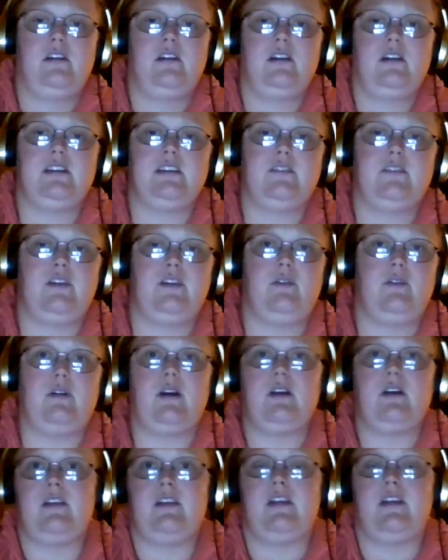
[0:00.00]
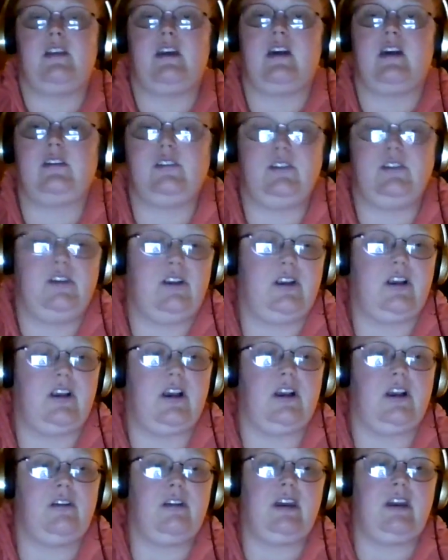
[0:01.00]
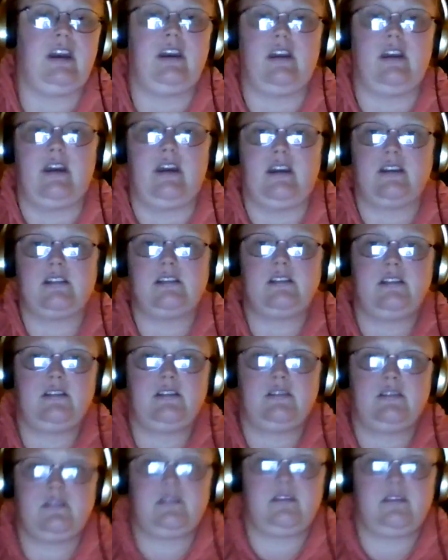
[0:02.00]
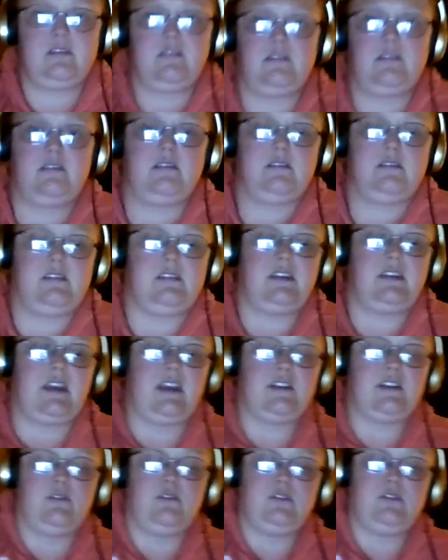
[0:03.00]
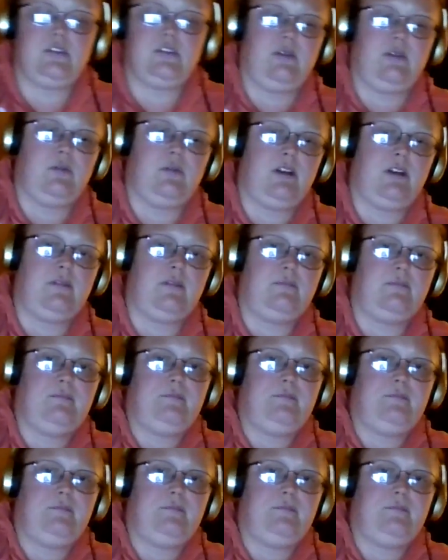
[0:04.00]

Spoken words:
Because if you are, then I'll do your card reading next. Like I told you I would.